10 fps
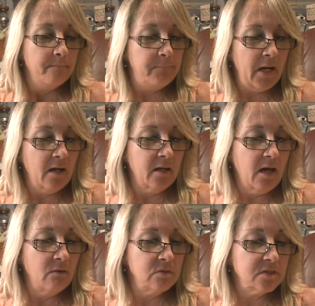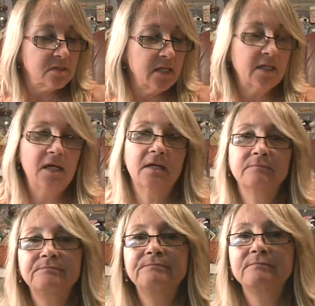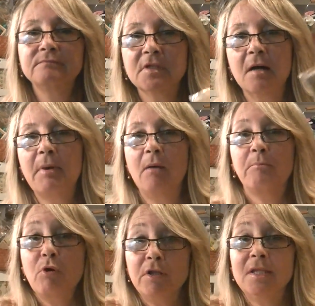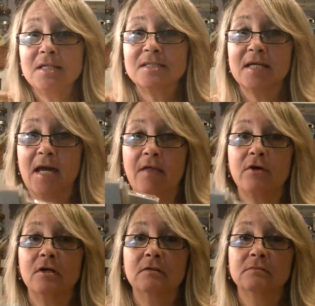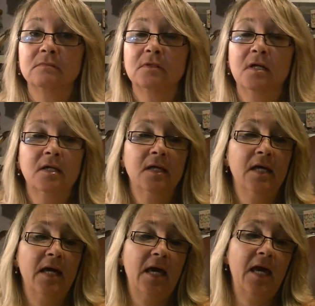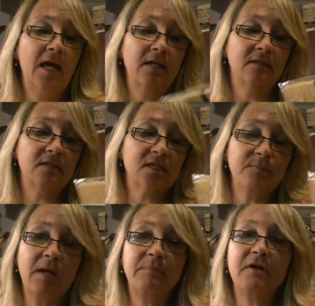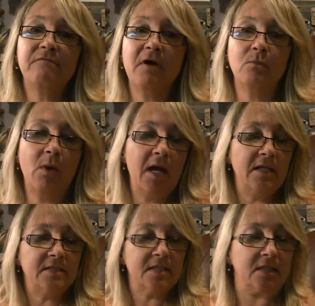But I was thinking about putting this together, and this might be a fun way to,